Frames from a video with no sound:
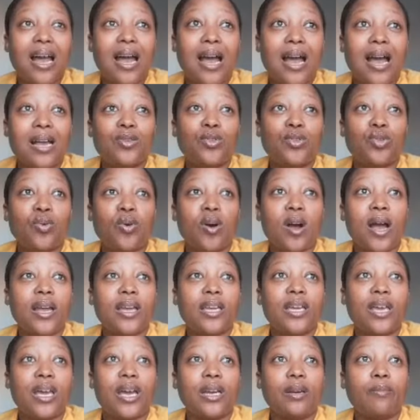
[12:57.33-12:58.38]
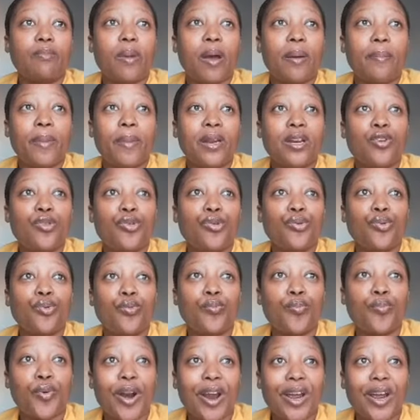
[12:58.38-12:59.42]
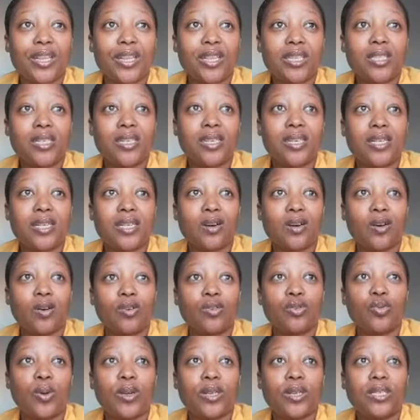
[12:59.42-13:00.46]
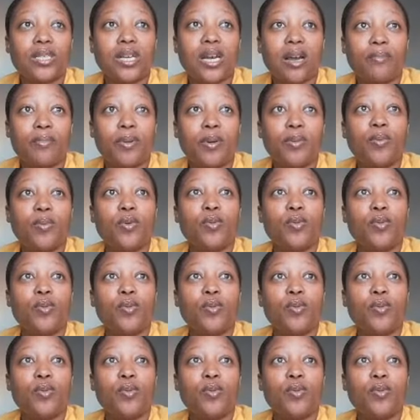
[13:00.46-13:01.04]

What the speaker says: So I get my money through brands on Twitter. People